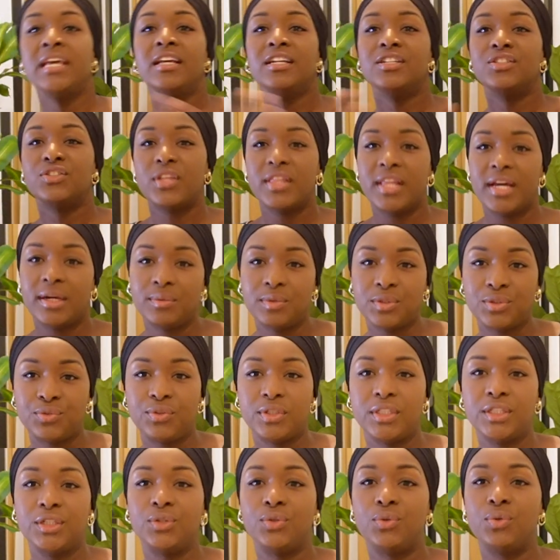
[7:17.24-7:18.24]
So that was
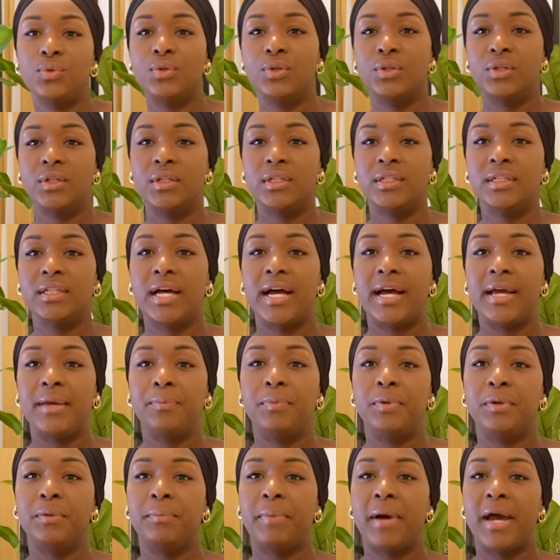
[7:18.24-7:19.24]
really cool. I
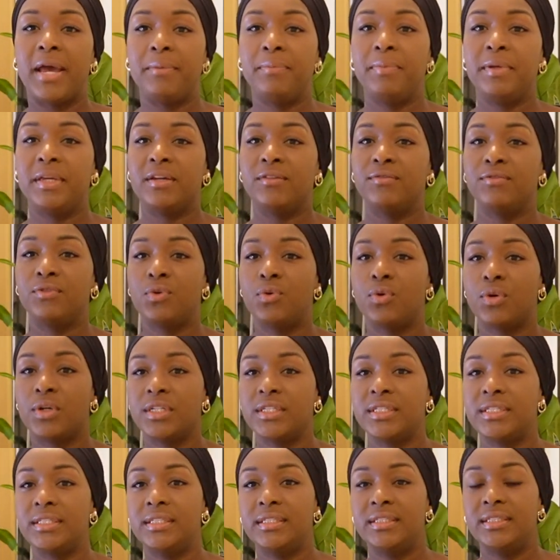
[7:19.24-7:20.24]
put piping, of
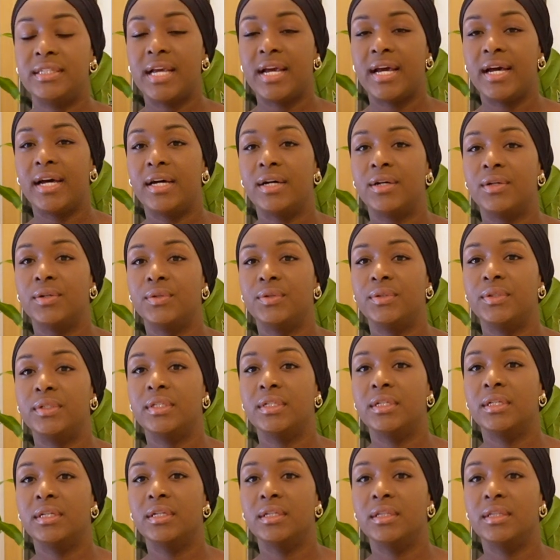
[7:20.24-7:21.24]
course,
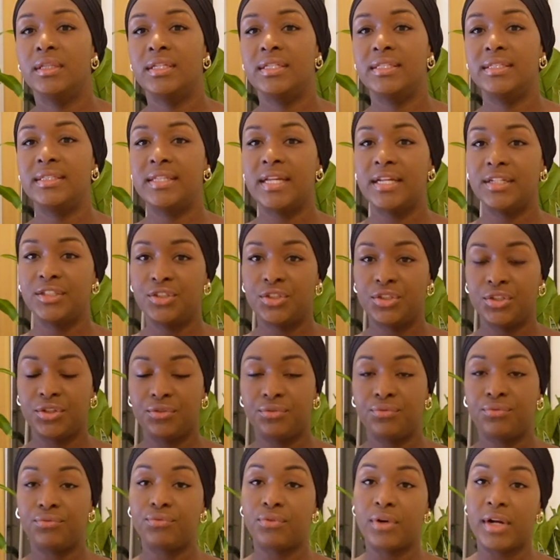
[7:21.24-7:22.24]
down the center
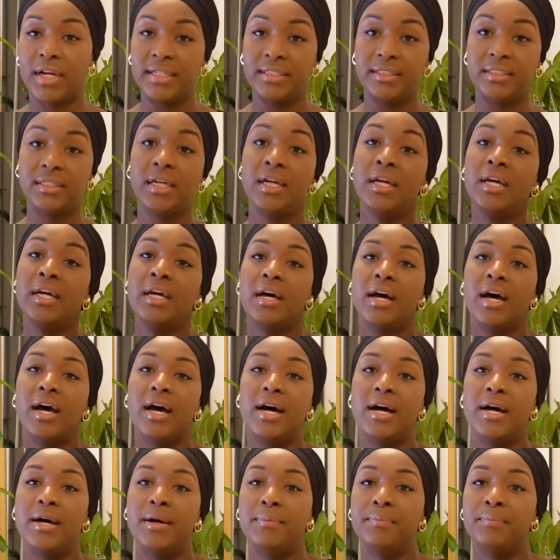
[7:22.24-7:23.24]
front
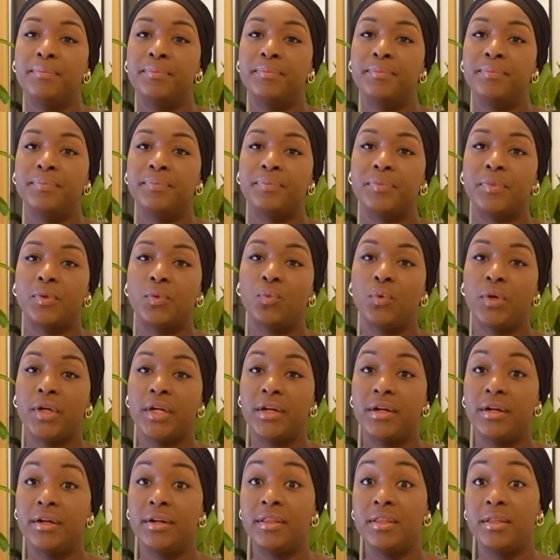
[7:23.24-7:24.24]

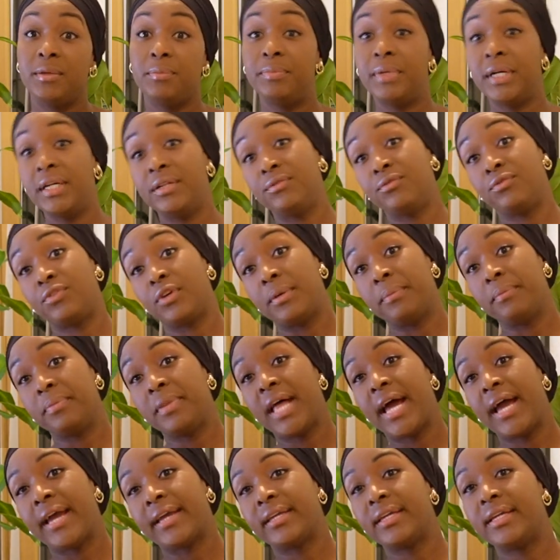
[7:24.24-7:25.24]
where the button front
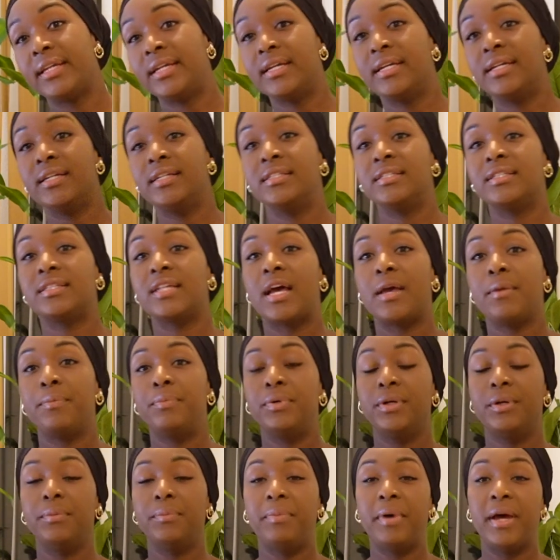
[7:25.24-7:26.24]
placket is. I
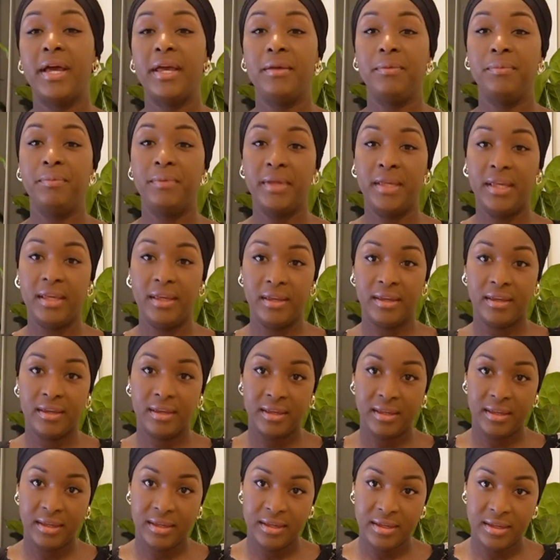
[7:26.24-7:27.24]
put
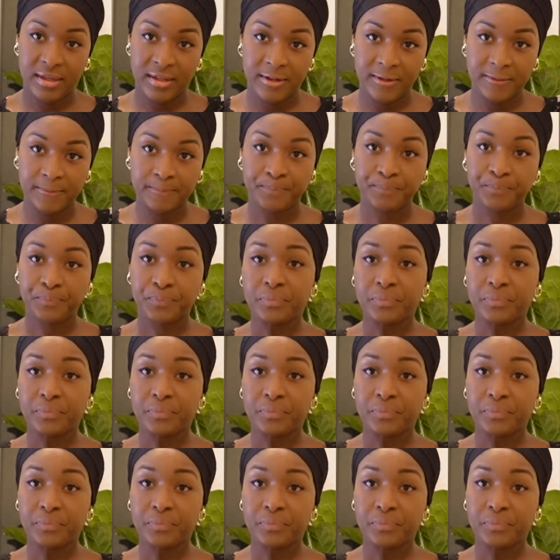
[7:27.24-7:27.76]
piping in